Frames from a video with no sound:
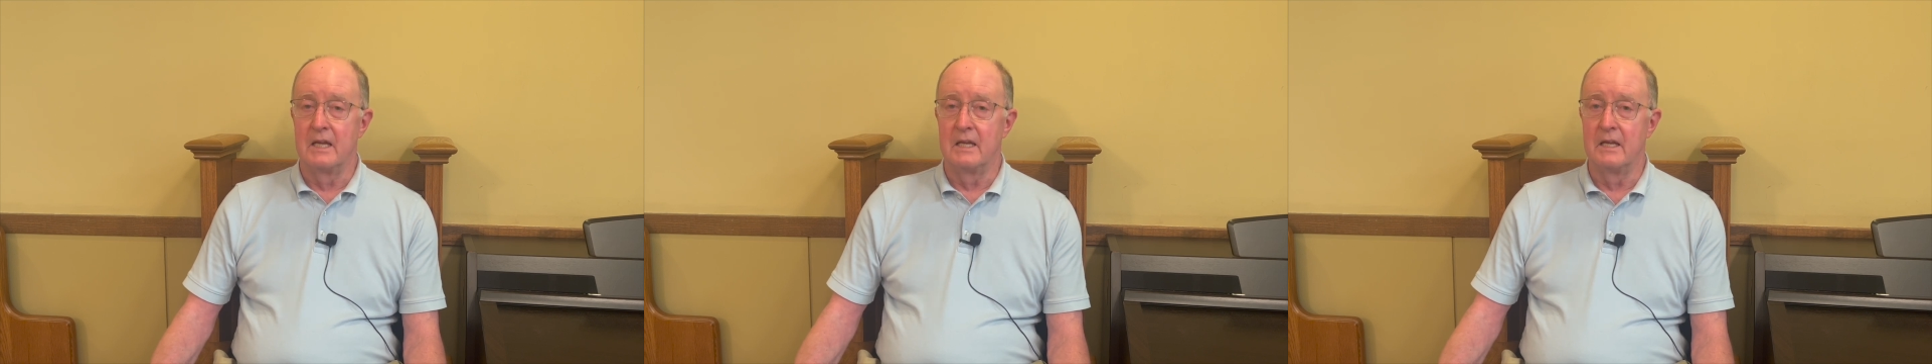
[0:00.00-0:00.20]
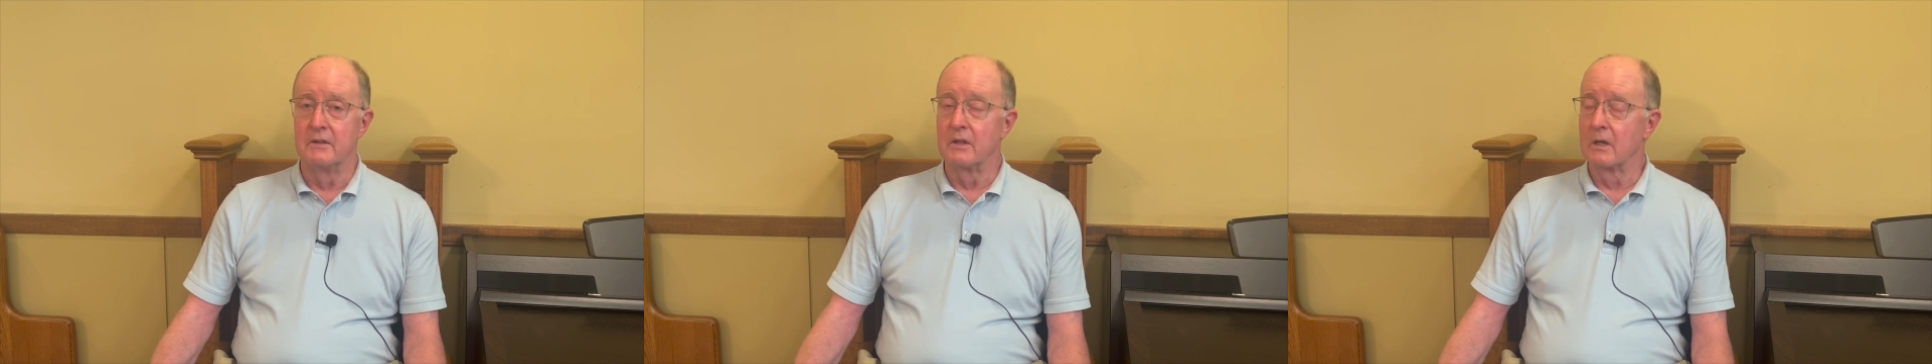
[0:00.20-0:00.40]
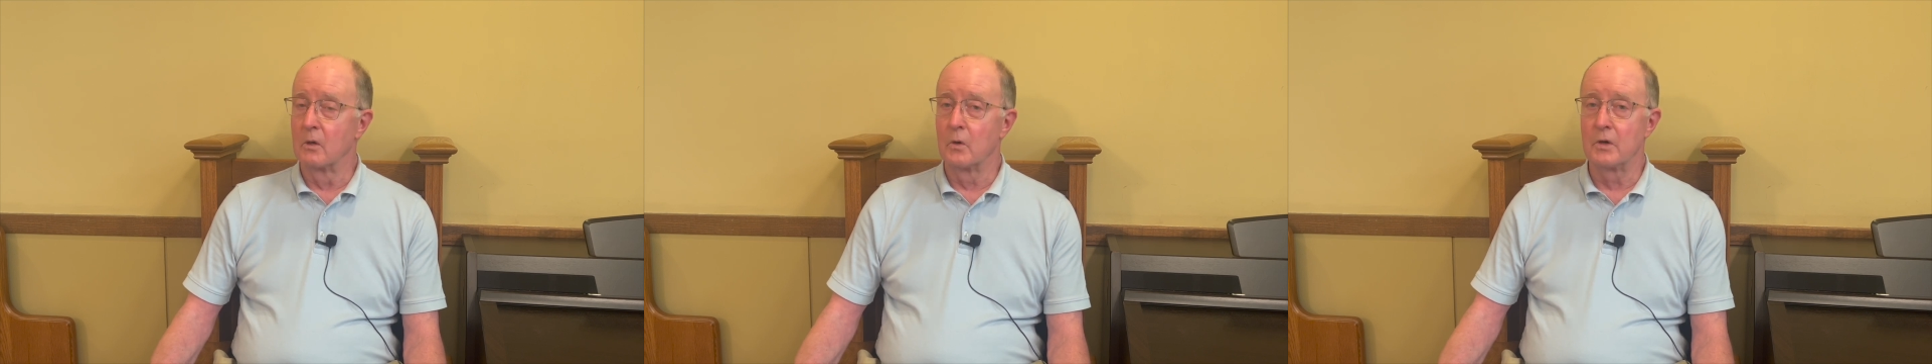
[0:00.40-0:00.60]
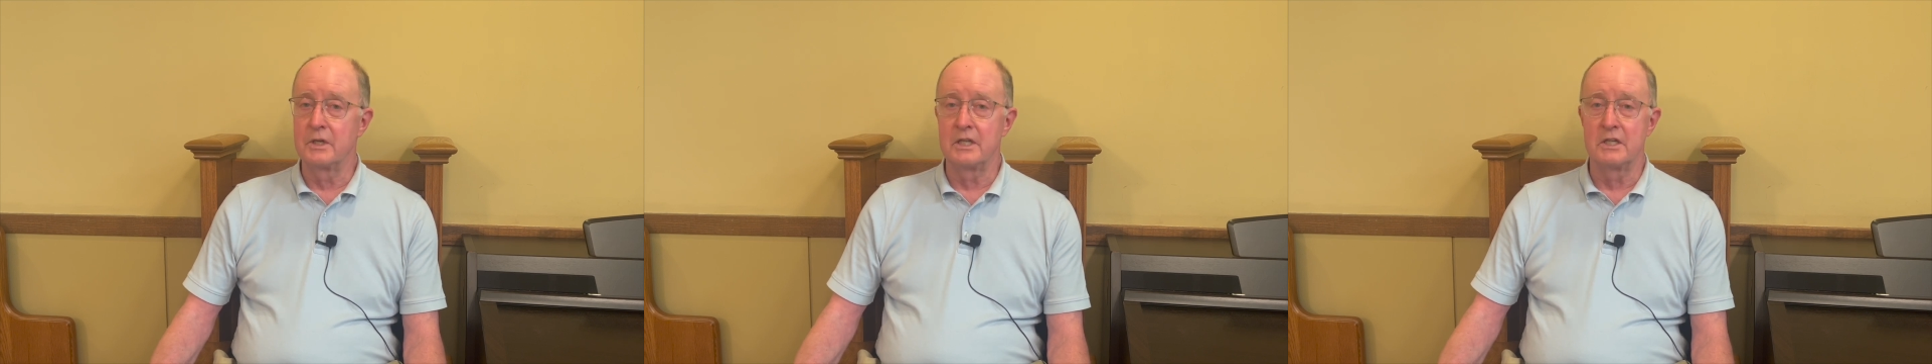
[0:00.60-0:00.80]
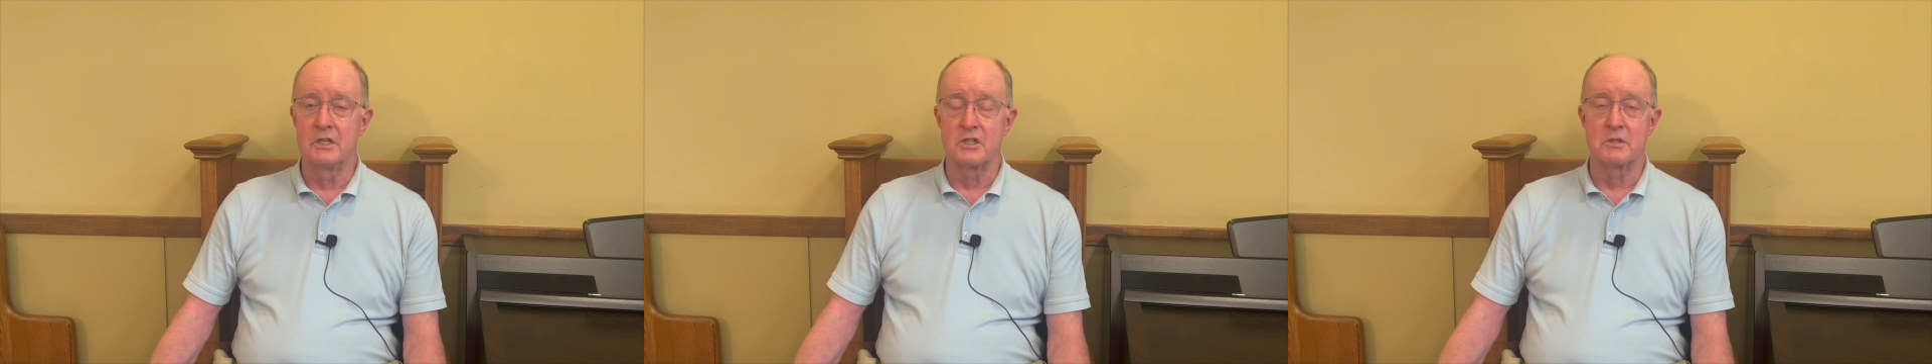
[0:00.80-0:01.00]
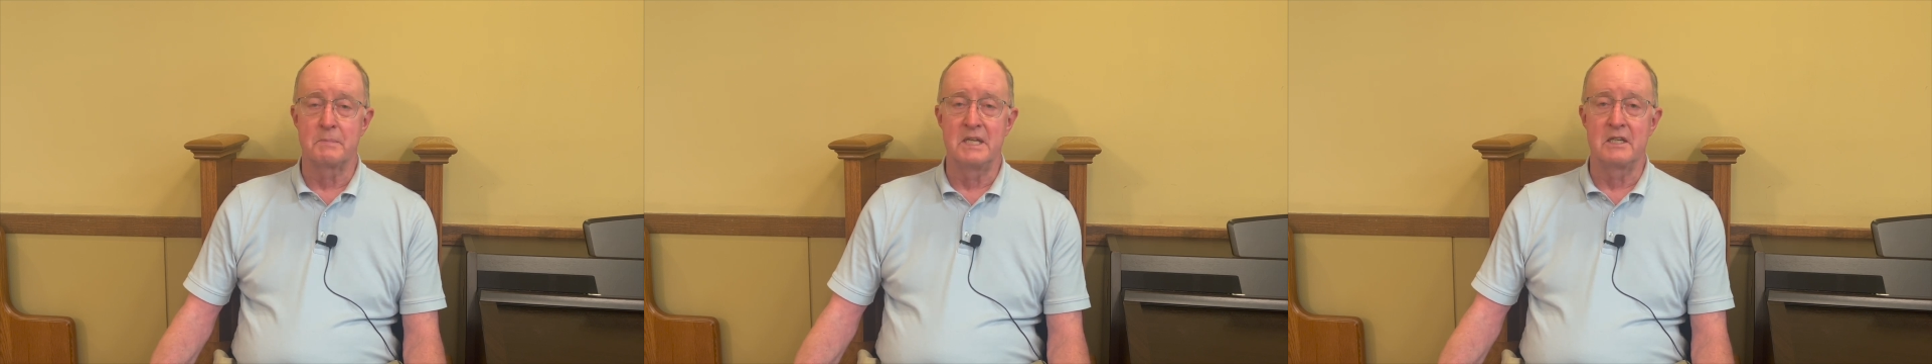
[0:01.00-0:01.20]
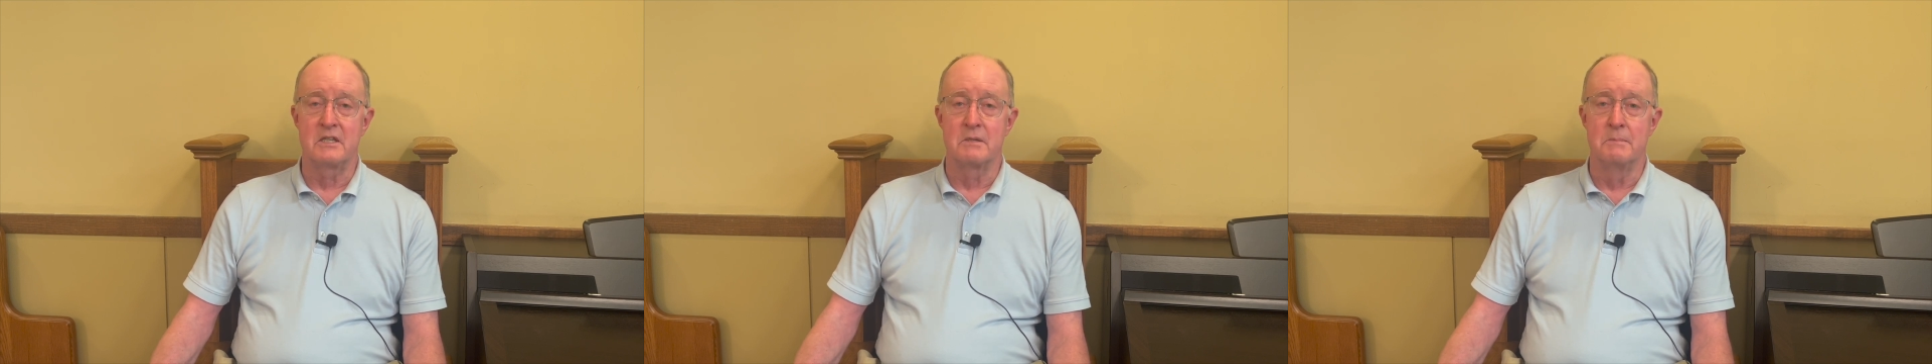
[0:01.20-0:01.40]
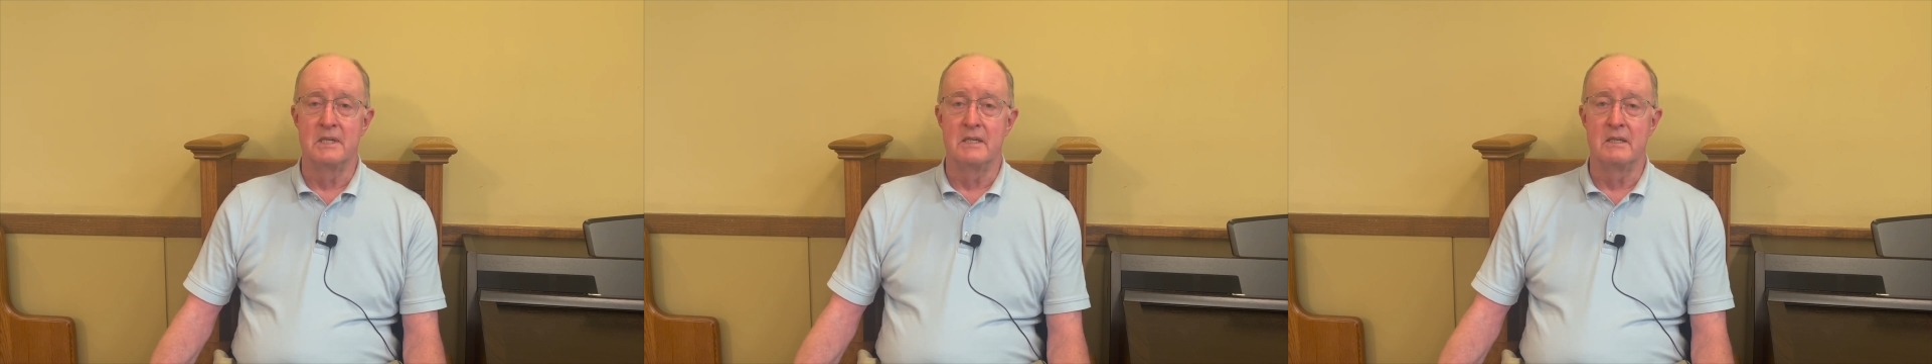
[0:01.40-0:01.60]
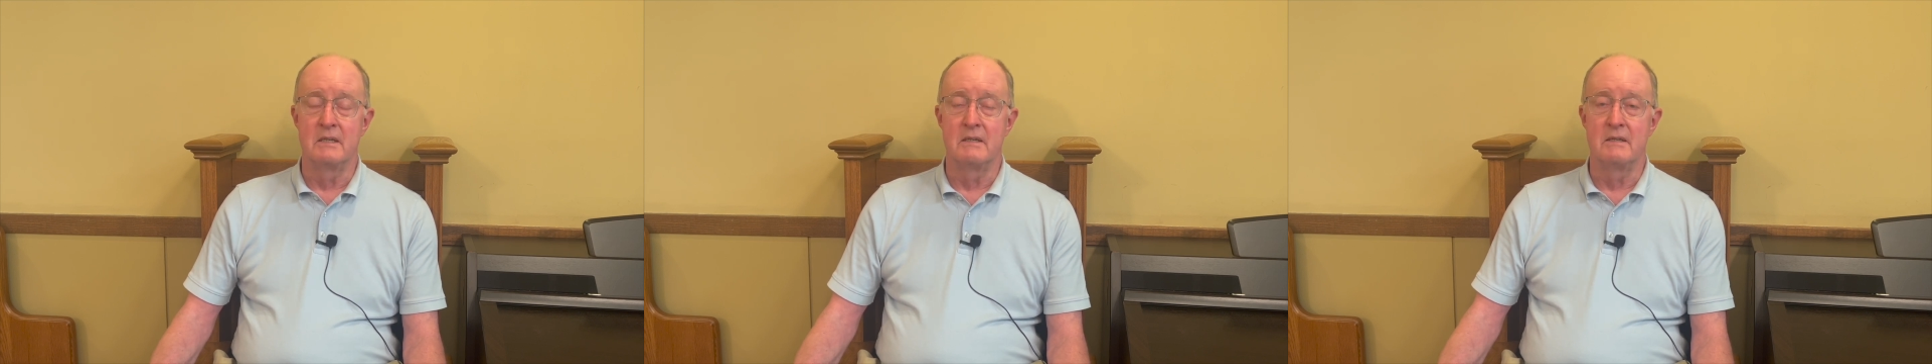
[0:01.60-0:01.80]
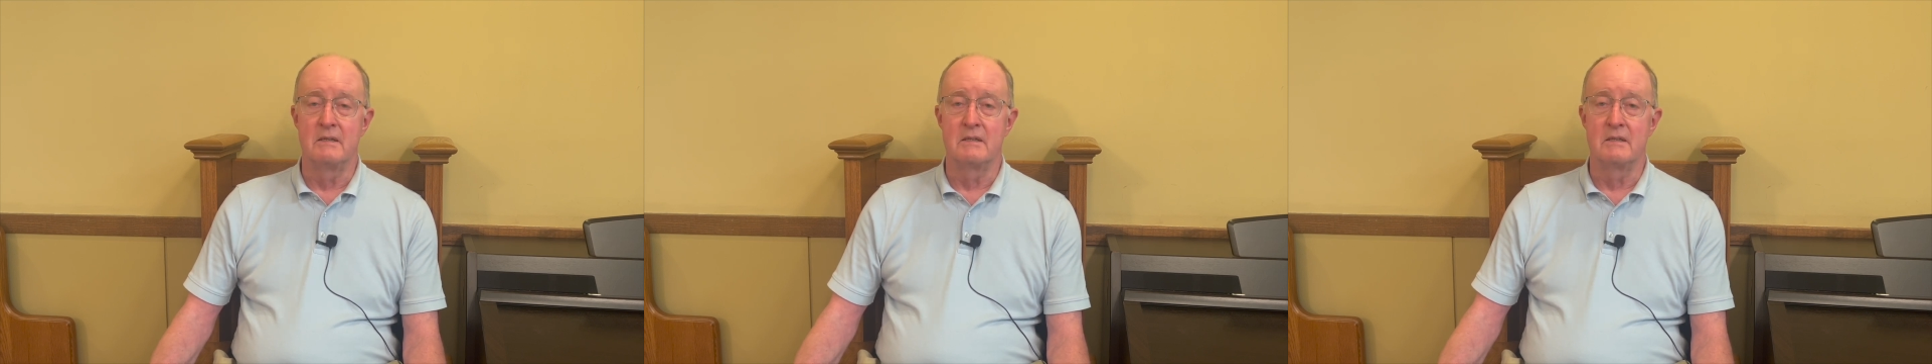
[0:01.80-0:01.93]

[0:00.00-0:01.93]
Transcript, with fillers: and the Lord didn't speak to me.